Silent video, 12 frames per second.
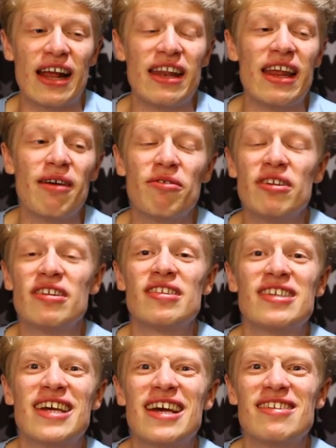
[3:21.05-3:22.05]
and that
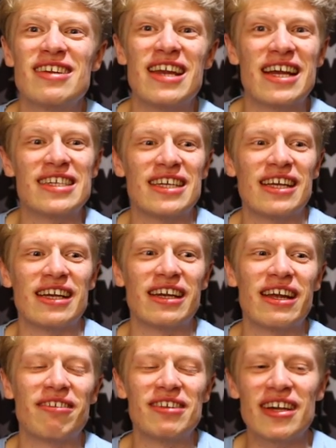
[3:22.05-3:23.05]
was Tessa Netting.
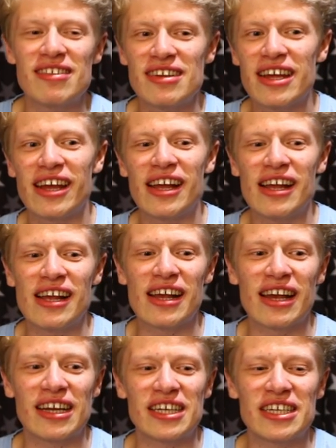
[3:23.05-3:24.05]
Now Tessa
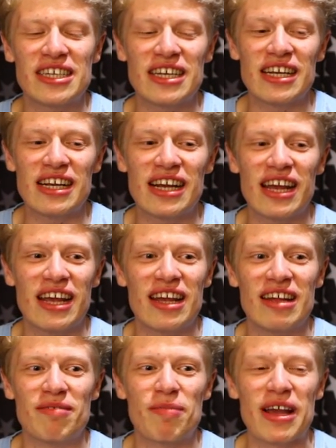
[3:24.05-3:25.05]
Netting, she
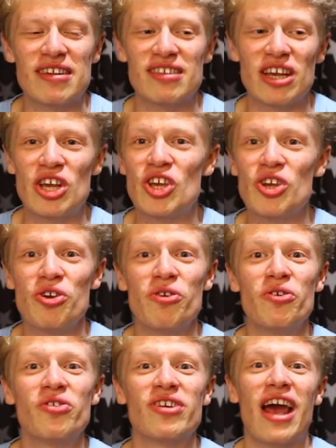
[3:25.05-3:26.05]
is basically a
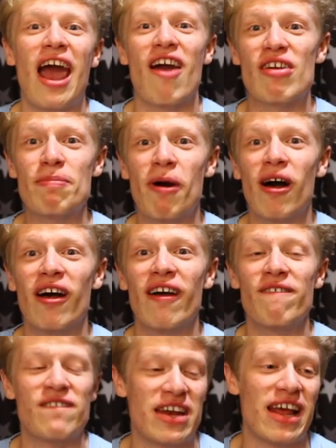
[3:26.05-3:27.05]
huge Harry
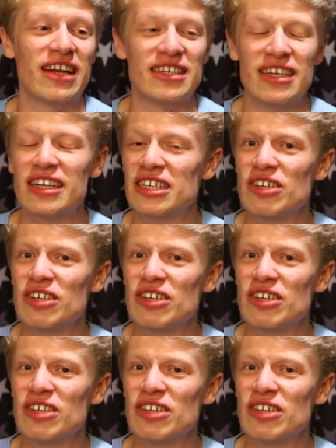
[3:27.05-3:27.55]
Potter fanatic.